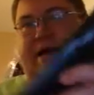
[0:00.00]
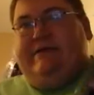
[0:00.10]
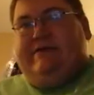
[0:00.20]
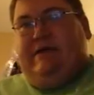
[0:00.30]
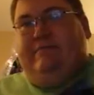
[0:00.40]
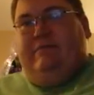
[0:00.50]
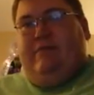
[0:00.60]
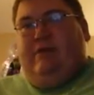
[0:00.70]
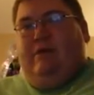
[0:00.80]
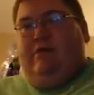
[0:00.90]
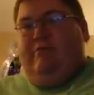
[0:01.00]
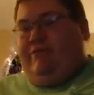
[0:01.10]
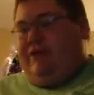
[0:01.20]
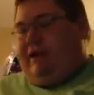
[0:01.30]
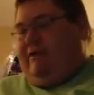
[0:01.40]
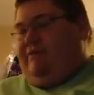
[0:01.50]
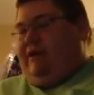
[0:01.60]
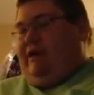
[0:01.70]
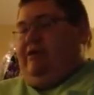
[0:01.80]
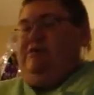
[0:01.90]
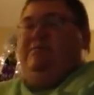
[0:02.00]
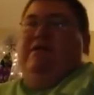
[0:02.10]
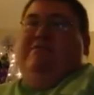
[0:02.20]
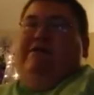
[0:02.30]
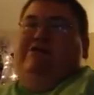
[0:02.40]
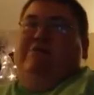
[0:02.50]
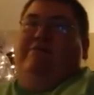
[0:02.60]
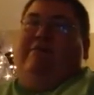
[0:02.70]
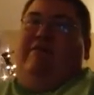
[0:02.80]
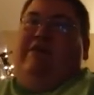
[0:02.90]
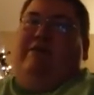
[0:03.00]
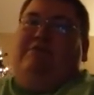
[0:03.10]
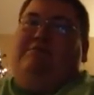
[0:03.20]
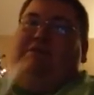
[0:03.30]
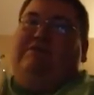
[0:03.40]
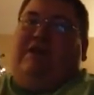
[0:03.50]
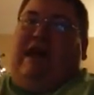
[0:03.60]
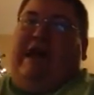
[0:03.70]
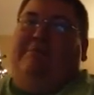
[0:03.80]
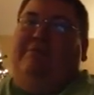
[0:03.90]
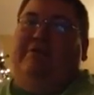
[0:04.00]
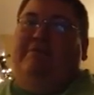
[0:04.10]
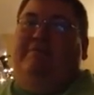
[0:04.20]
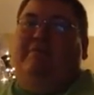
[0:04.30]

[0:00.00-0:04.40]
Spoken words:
guys up. But the knife I carry is made by a gentleman by the name of Spencer Applin,